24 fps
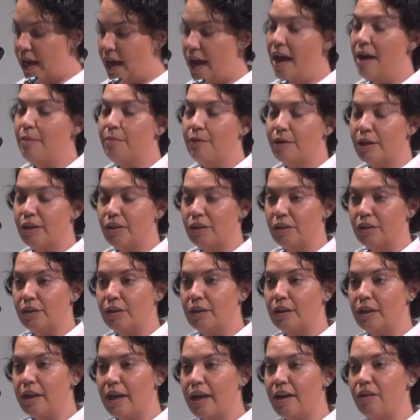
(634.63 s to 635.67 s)

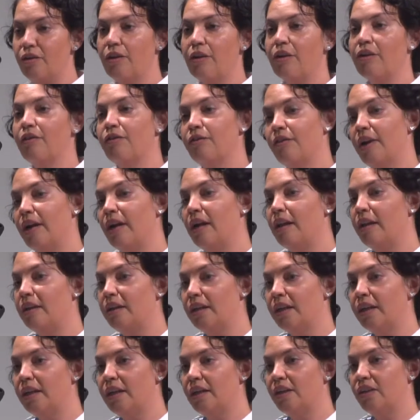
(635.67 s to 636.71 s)
Aboriginal and Torres Strait
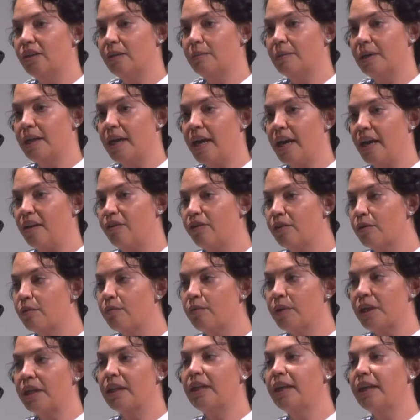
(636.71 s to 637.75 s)
Islander kinship care to
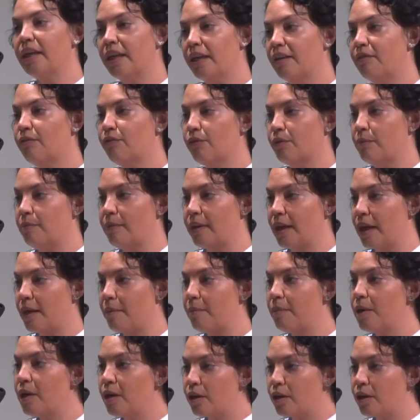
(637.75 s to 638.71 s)
really hear from them.